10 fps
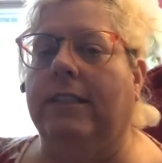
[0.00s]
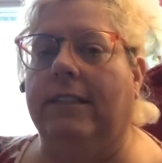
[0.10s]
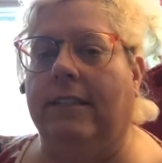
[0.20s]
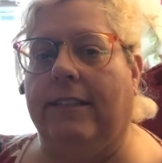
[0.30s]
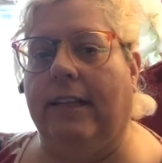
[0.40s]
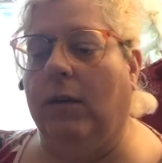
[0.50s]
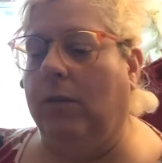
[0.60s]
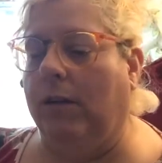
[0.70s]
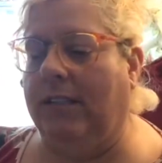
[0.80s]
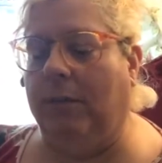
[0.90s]
this is the second
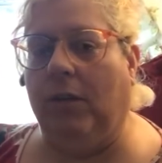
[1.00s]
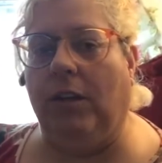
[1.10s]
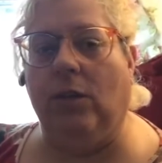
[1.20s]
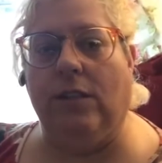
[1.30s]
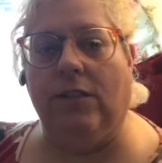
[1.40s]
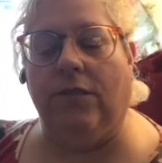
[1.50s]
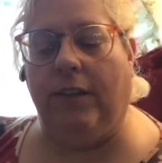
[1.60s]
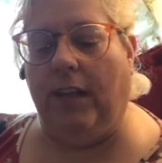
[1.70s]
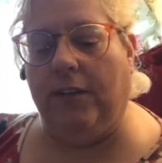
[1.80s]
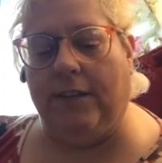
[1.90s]
one because I'm going to use this for
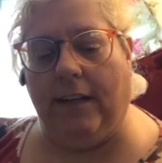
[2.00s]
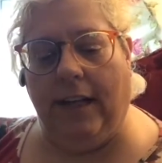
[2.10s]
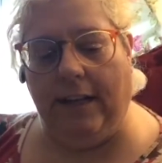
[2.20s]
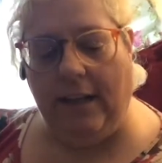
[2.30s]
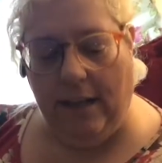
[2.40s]
the other side.